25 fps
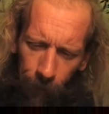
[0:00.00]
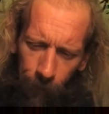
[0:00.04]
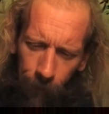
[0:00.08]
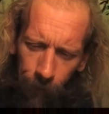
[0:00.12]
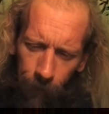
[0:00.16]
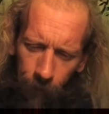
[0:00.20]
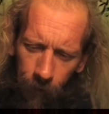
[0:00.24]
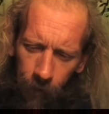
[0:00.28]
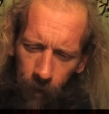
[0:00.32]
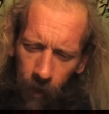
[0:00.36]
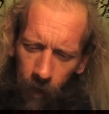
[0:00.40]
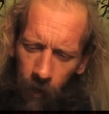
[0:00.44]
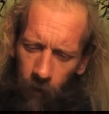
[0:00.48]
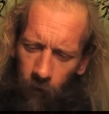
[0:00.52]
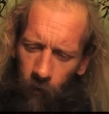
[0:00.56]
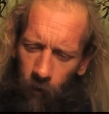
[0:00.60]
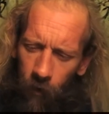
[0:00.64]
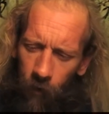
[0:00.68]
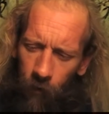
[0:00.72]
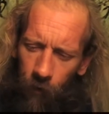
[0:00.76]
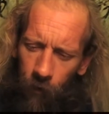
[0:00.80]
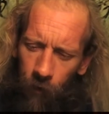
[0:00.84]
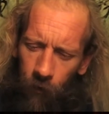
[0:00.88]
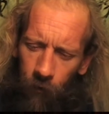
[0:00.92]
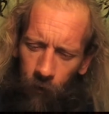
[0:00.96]
to the
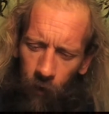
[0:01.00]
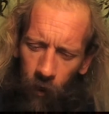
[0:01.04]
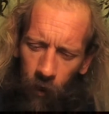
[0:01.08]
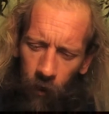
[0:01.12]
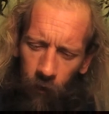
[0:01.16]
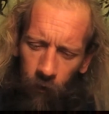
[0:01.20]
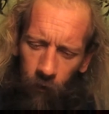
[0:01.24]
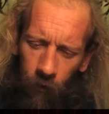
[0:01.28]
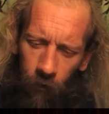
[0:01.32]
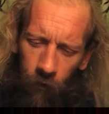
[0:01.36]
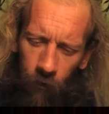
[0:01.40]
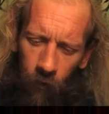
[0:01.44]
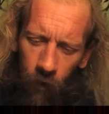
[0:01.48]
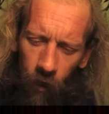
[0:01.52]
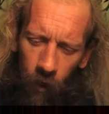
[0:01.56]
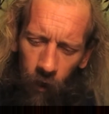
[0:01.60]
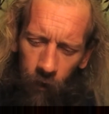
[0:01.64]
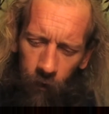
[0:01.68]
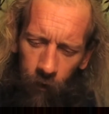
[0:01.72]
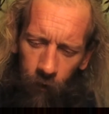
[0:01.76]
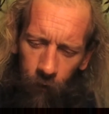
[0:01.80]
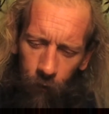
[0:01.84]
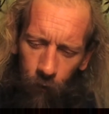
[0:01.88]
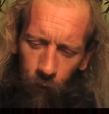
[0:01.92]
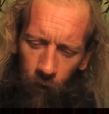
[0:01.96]
angel of the church at
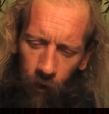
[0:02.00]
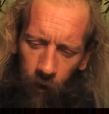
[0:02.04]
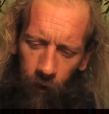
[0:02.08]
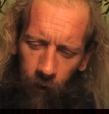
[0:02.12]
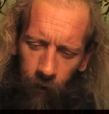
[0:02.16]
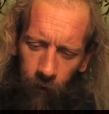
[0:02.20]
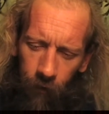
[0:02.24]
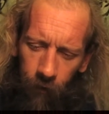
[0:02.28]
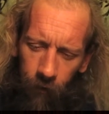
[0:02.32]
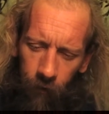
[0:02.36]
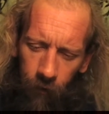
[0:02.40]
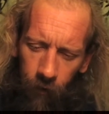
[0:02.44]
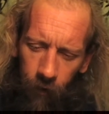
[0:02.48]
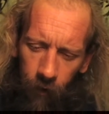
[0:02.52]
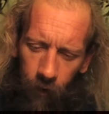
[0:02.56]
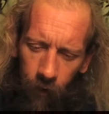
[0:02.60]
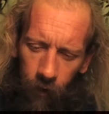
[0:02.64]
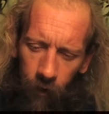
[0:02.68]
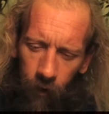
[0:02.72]
Sardis writes,